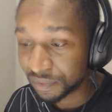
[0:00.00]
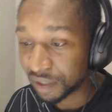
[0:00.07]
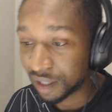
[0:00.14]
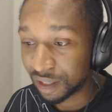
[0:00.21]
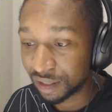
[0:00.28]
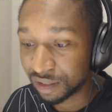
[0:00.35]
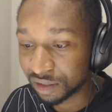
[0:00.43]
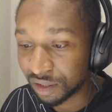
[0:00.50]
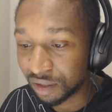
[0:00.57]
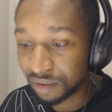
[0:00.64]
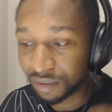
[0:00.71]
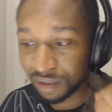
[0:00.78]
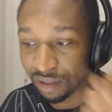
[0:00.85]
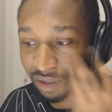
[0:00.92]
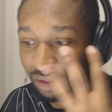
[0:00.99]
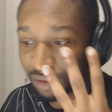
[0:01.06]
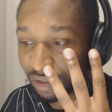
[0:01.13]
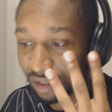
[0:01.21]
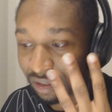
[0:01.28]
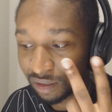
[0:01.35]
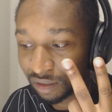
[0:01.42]
And let's go in
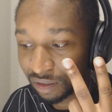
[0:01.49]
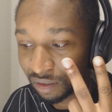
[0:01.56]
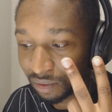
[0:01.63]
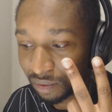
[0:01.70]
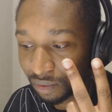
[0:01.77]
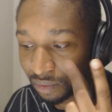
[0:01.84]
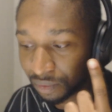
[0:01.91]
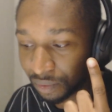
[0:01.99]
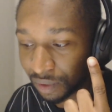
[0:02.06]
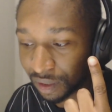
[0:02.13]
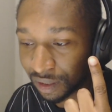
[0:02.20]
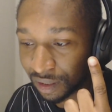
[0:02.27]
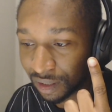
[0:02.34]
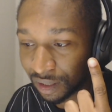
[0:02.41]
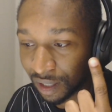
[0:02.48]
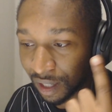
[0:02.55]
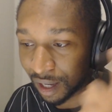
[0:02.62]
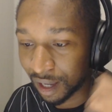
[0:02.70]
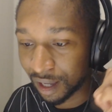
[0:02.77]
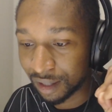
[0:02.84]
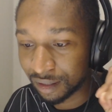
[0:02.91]
three, two, one,
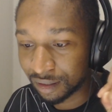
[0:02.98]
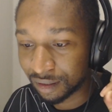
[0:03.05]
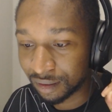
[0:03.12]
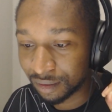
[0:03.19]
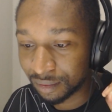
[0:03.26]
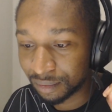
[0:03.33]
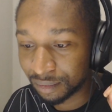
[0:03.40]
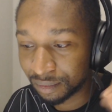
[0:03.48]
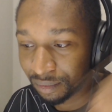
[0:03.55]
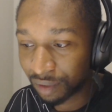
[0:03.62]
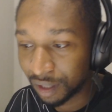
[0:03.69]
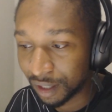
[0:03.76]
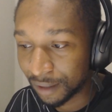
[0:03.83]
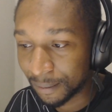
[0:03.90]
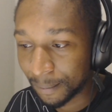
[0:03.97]
and play.